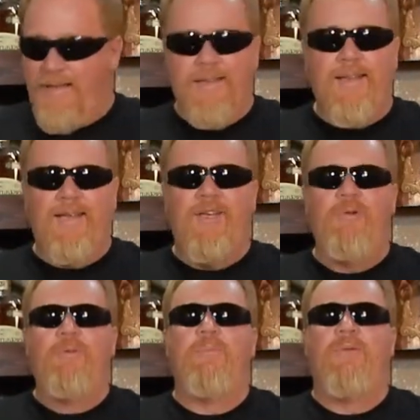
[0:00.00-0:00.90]
like you
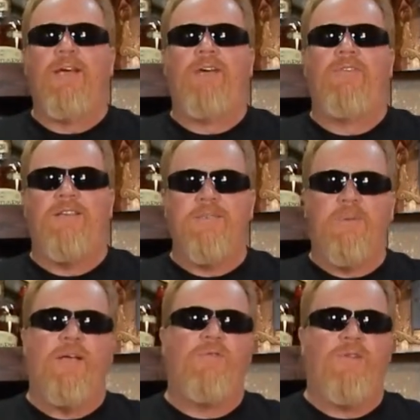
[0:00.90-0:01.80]
wouldn't believe, at
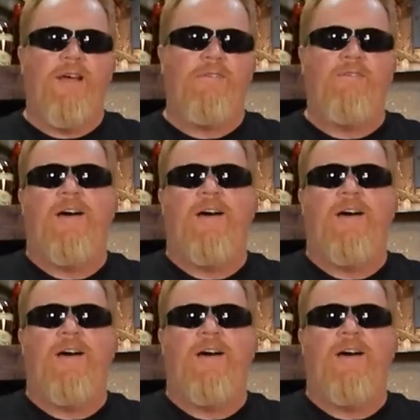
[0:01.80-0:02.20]
Specs for like